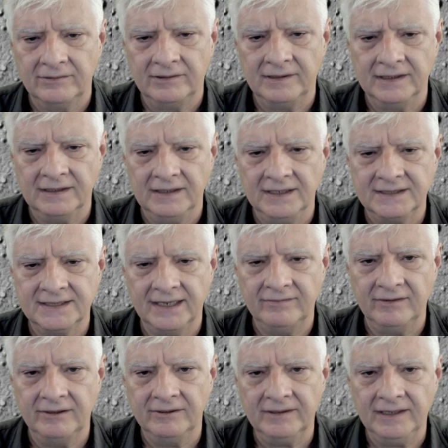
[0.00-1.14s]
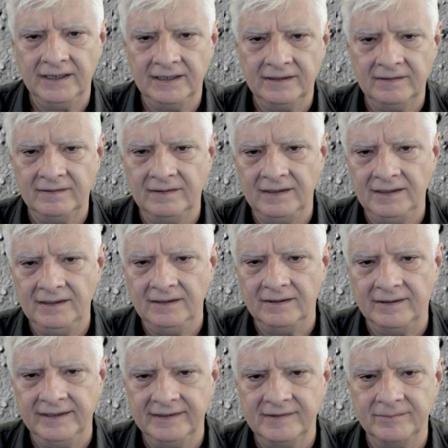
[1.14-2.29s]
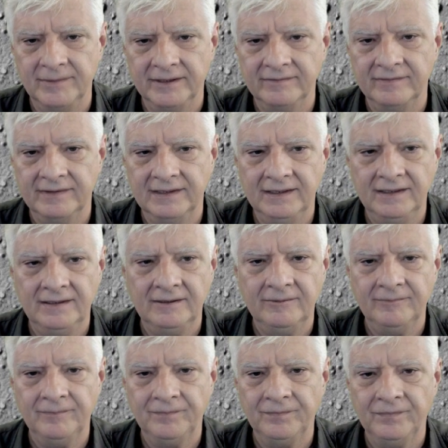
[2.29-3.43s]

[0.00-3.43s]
Right, let's have a look at the item over there,